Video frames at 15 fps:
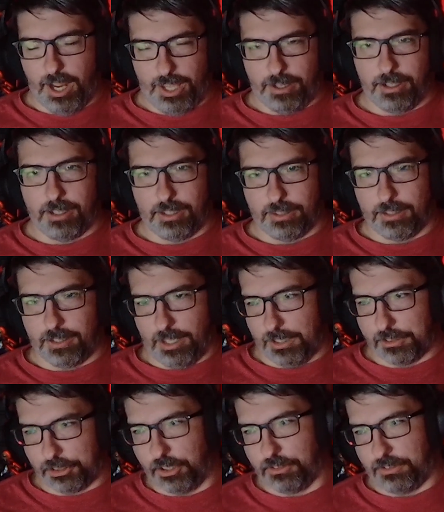Right, and
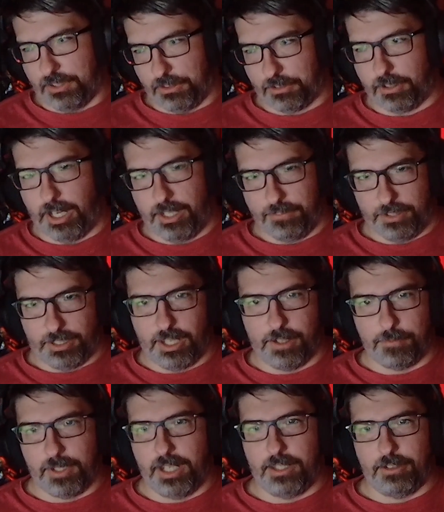it shows the threat of the
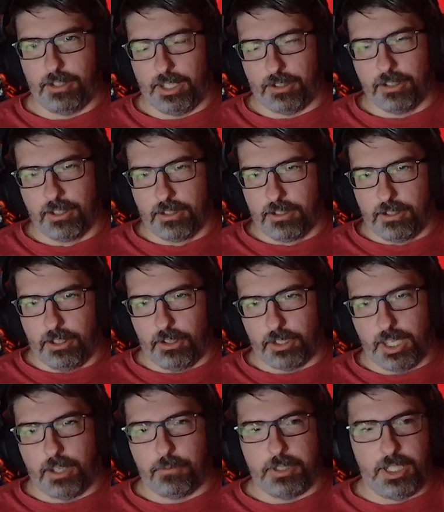Covenant, and they're like,
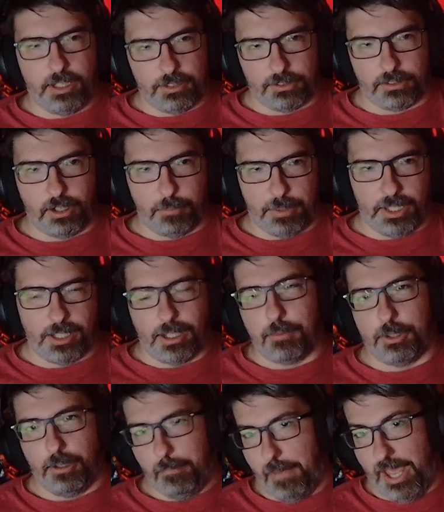okay, we need to start being
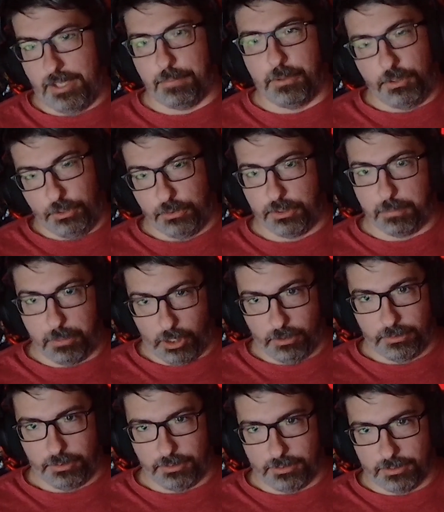able to mass produce
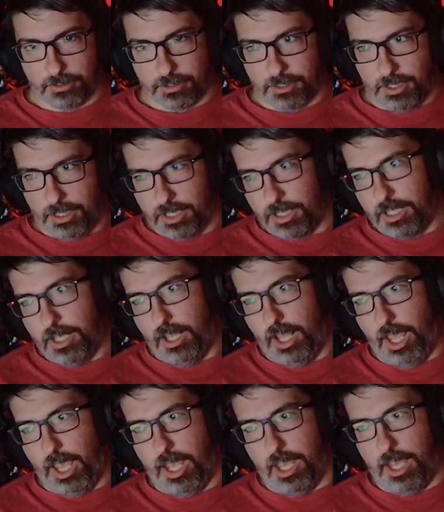Spartans.
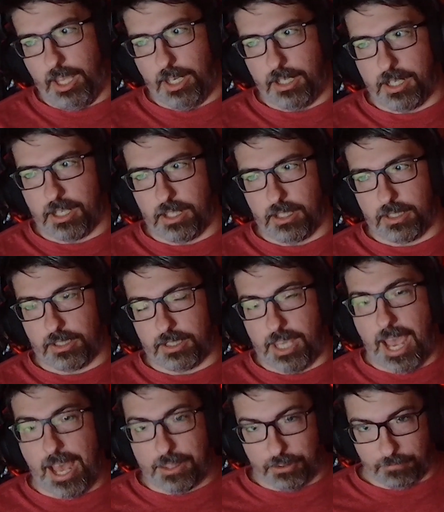And
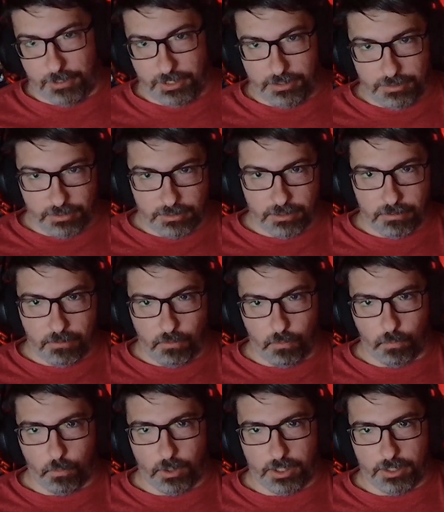Catherine
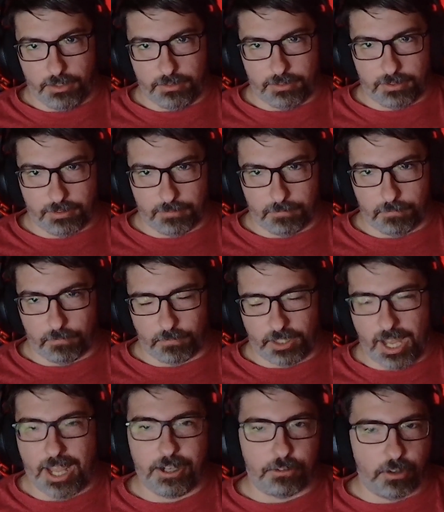was
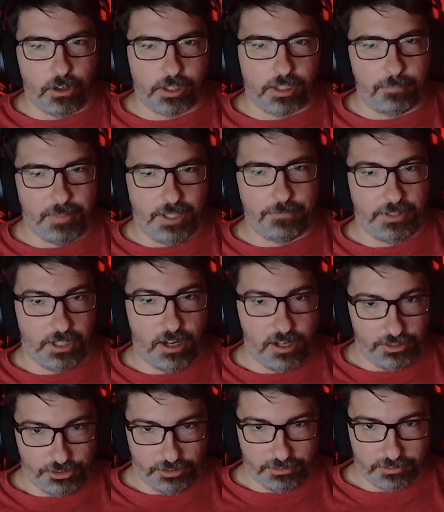kind of growing a bit of a
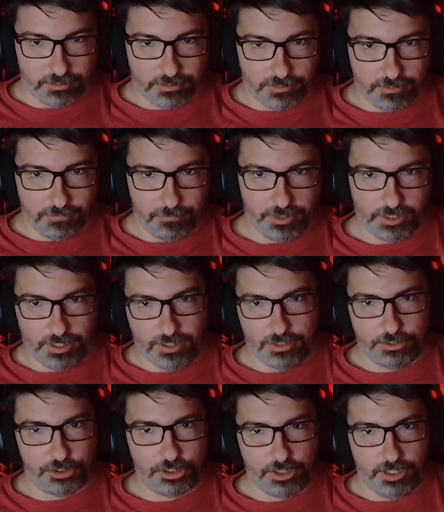conscience
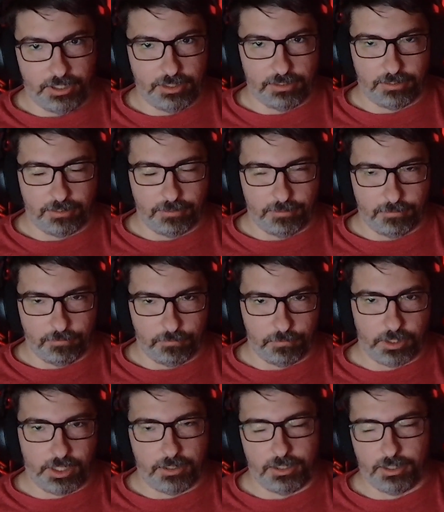because she
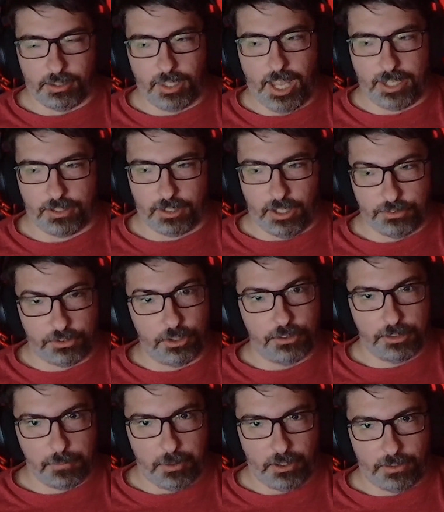really liked a
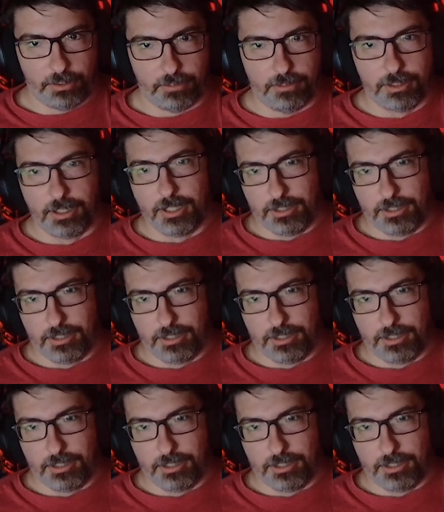certain Spartan